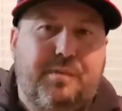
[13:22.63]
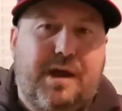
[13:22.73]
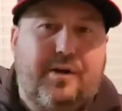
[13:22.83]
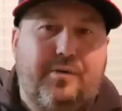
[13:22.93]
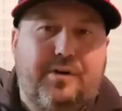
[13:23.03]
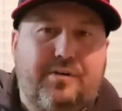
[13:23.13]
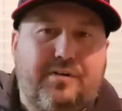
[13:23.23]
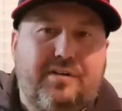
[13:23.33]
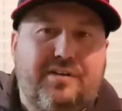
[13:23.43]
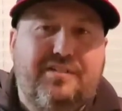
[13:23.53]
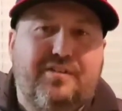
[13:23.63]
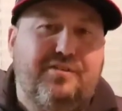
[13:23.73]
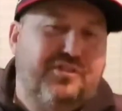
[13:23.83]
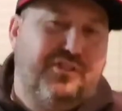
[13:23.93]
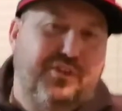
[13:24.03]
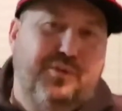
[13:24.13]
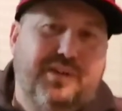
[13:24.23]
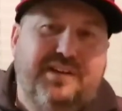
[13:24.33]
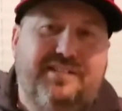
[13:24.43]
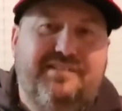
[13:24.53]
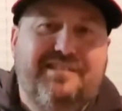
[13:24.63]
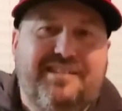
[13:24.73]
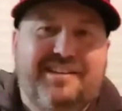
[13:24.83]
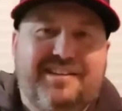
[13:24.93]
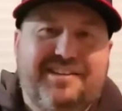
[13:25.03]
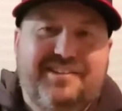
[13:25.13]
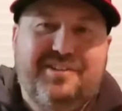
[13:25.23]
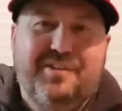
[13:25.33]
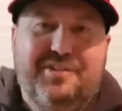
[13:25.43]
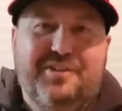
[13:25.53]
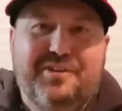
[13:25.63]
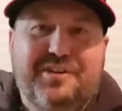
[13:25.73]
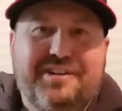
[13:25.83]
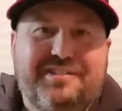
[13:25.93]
I don't know, so just do it to it.